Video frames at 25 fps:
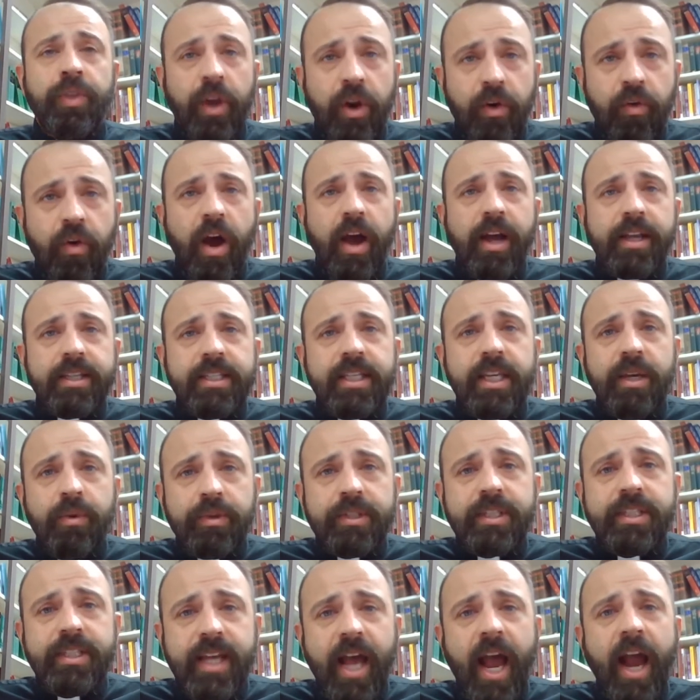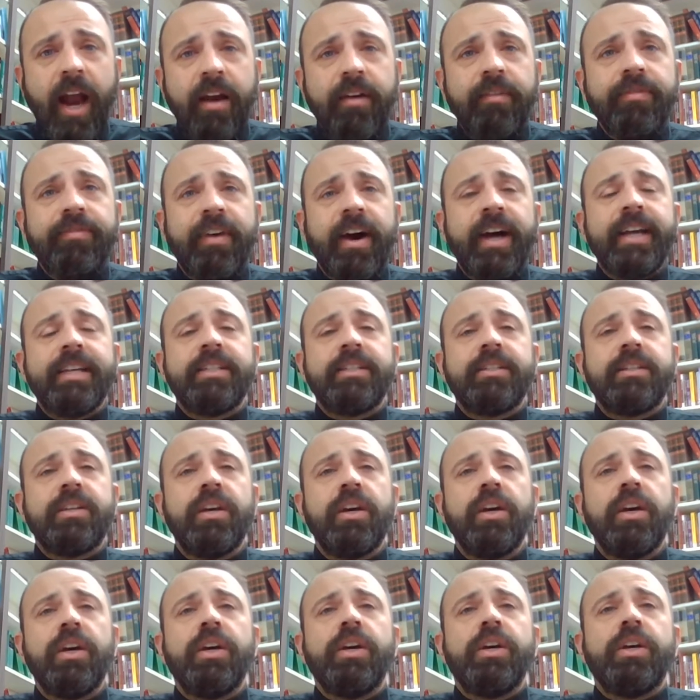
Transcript: On the cross, he was sacrificed